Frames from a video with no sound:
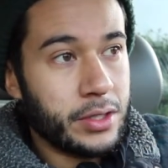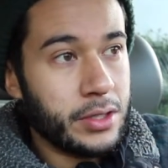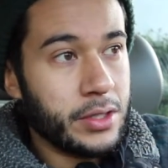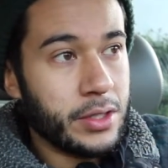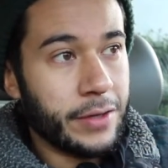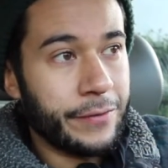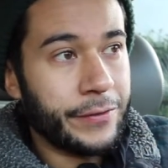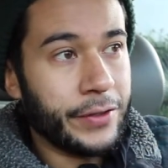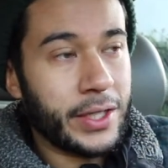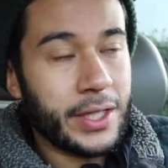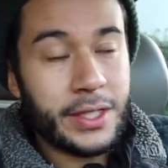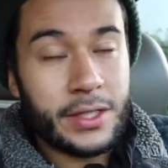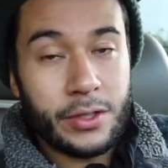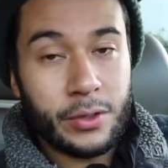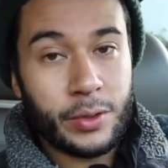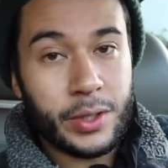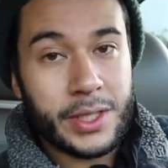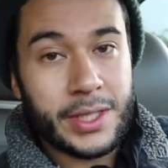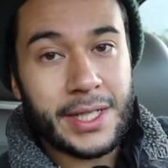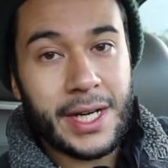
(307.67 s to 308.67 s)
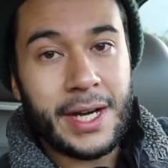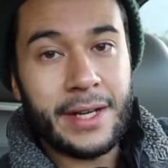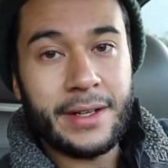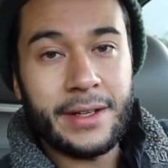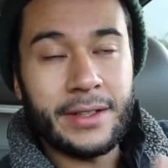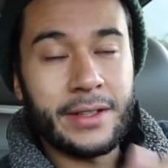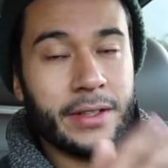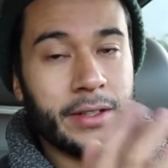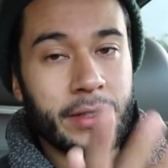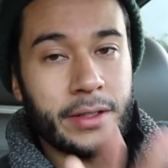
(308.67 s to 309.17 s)
if you get too
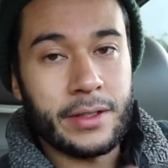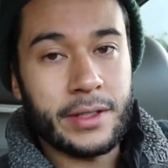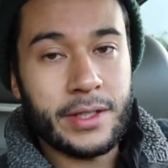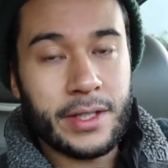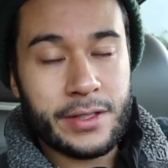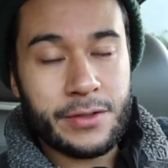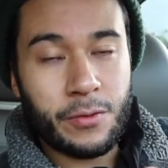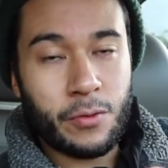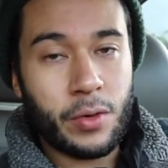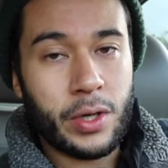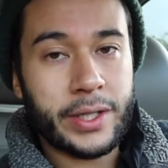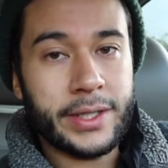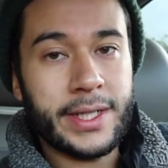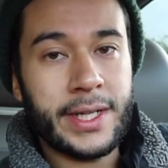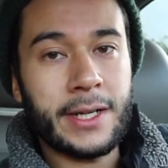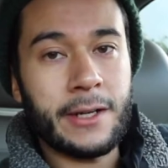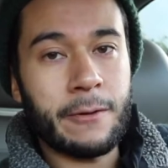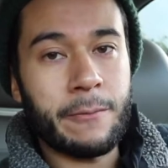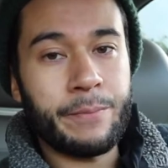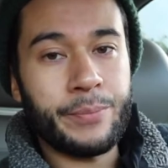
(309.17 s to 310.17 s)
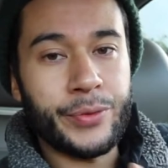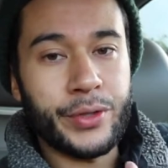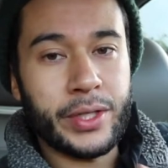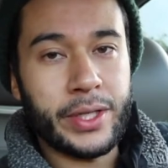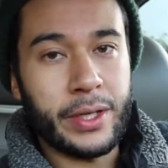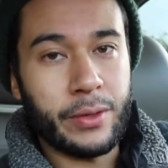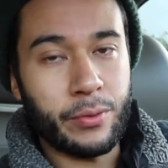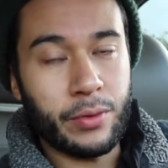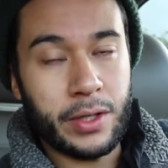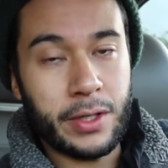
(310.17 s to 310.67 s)
excited and it doesn't work out, you
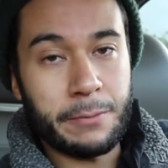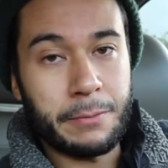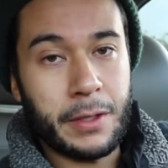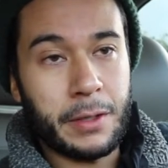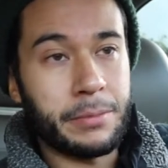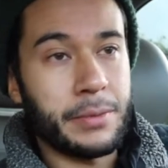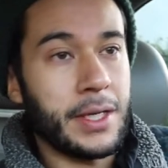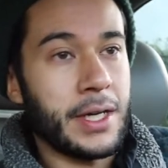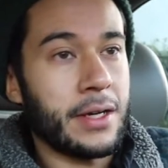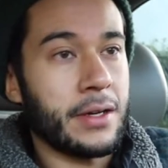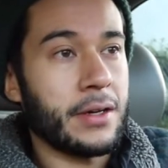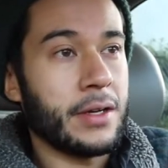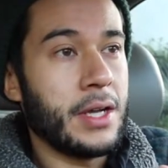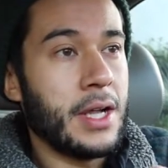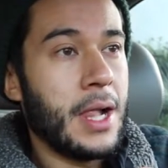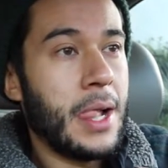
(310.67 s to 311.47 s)
get really bummed out.